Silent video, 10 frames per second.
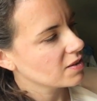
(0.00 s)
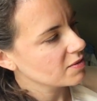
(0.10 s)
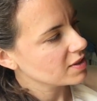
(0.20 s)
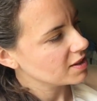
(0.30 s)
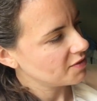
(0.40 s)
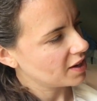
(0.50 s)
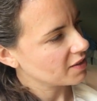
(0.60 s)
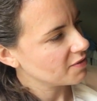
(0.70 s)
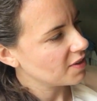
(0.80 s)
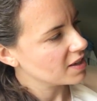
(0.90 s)
Let me see if I
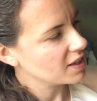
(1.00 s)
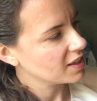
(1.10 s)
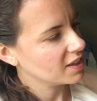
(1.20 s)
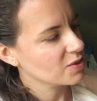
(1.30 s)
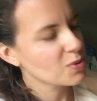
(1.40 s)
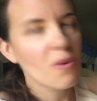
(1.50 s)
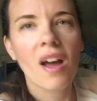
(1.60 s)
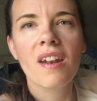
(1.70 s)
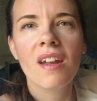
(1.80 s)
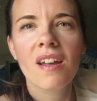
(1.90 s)
can find any. Here's
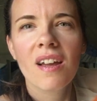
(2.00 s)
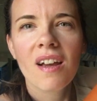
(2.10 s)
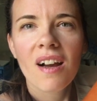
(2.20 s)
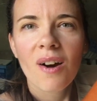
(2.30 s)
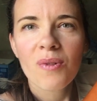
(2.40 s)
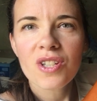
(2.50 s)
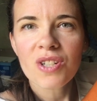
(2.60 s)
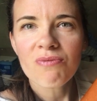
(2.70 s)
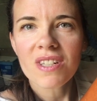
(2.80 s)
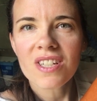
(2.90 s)
one. When
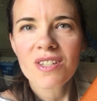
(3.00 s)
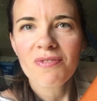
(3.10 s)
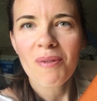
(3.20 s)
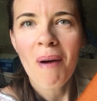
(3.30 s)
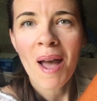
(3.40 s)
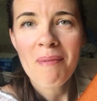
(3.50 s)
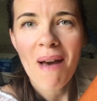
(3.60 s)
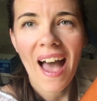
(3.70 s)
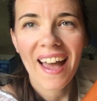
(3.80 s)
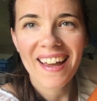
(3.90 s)
she reaches for my
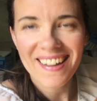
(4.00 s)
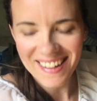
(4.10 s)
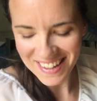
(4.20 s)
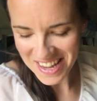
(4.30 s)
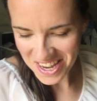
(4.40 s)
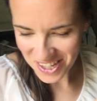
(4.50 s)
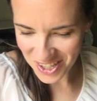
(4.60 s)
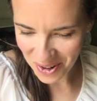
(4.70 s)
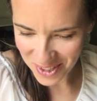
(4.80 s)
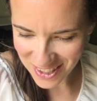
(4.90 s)
bag,
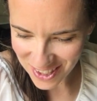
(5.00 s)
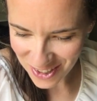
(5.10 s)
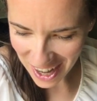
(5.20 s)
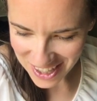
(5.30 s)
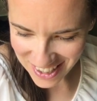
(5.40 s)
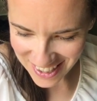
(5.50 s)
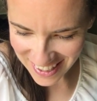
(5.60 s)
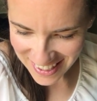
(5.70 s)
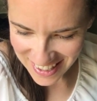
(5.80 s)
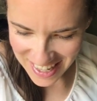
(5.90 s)
she always scratches
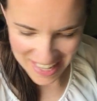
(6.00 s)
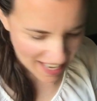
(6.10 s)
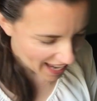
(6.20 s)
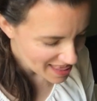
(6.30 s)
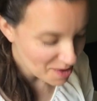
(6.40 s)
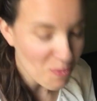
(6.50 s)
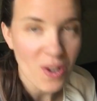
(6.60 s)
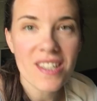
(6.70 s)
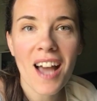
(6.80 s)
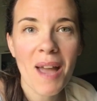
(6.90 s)
it. And then
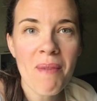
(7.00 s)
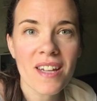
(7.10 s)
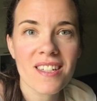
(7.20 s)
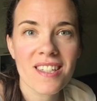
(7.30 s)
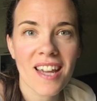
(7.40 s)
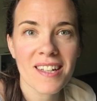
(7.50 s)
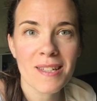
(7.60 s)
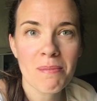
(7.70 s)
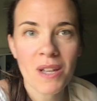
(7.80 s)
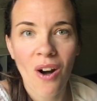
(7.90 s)
one time I decided
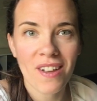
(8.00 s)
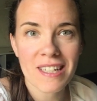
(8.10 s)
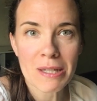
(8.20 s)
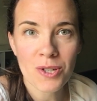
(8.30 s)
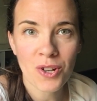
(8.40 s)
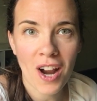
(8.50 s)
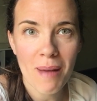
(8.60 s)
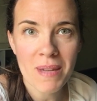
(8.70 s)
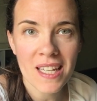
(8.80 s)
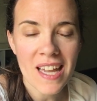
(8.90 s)
to be all
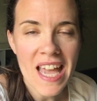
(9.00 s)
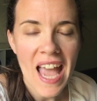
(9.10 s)
Instagrammy,